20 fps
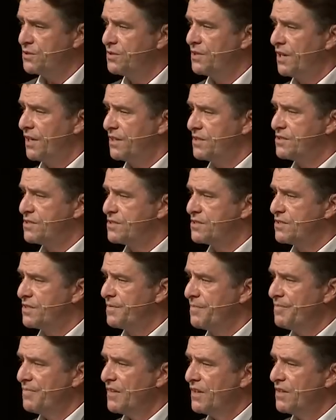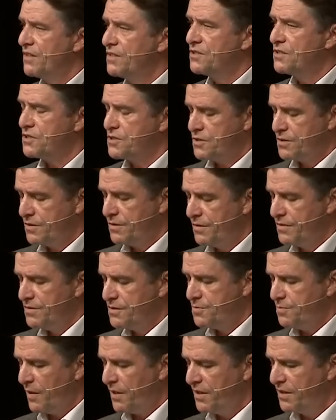two days just
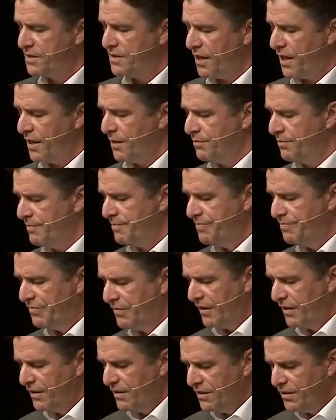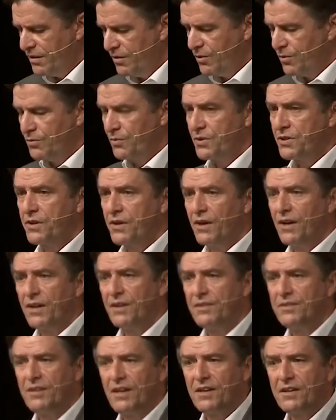spending time alone with
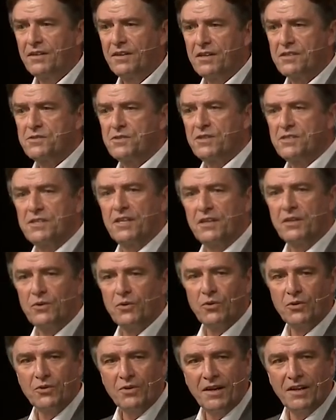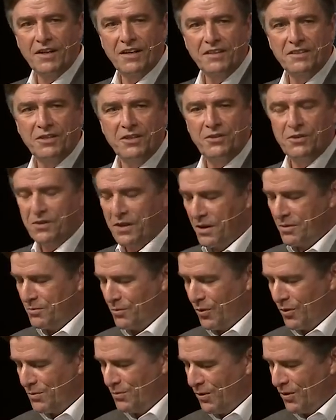God. I guess as I get older, I like to do that
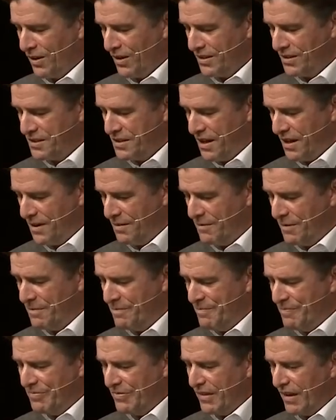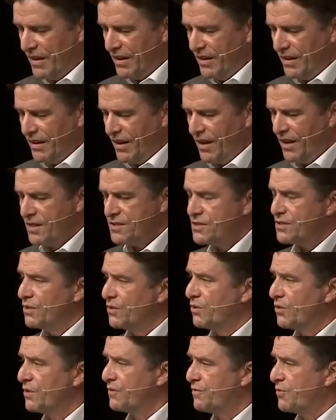more and more all the time. And I asked the
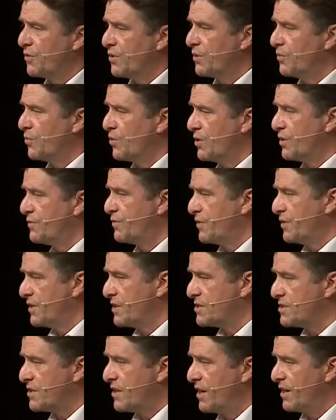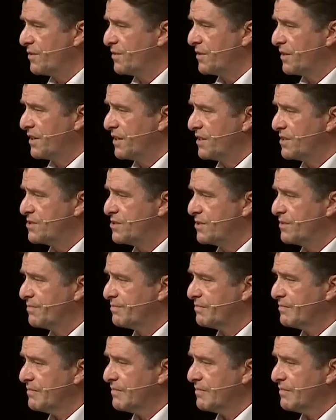Lord for a word for this congregation.